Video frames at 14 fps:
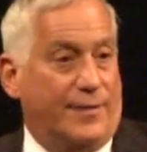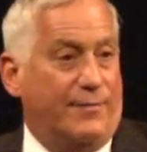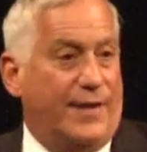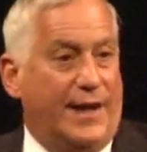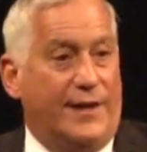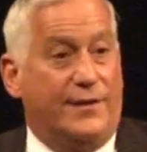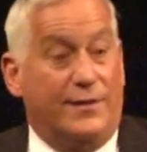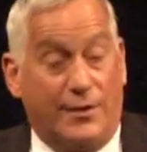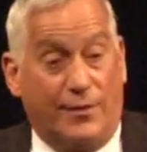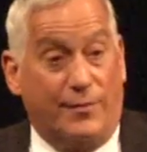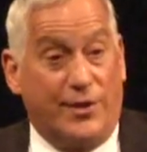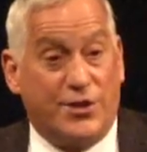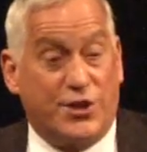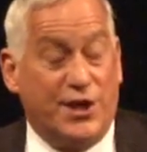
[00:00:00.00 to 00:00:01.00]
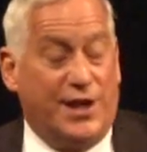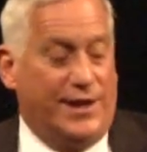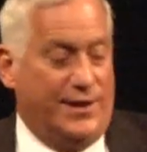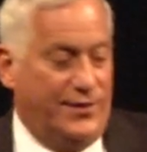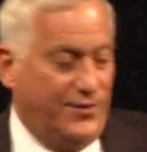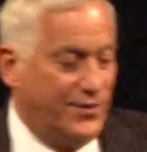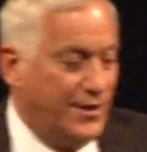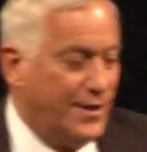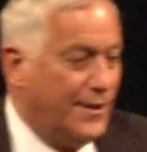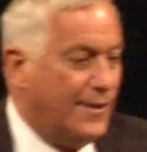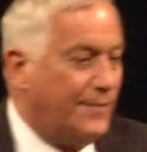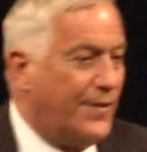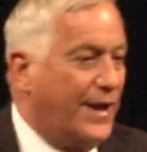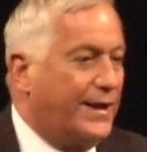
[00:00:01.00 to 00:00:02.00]
to make little machines
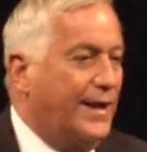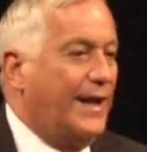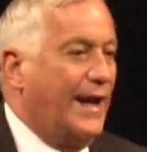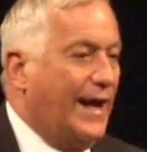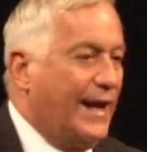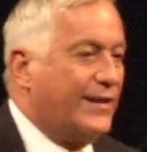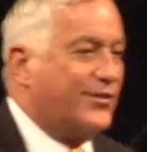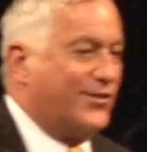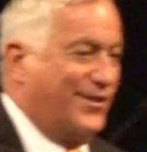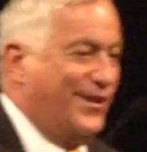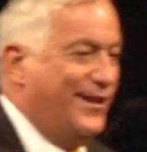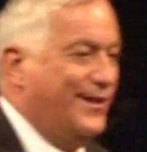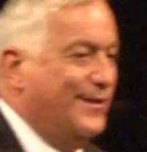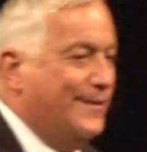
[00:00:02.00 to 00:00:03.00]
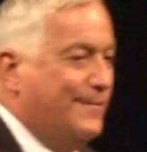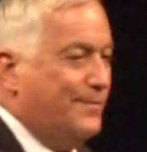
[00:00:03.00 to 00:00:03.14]
that can actually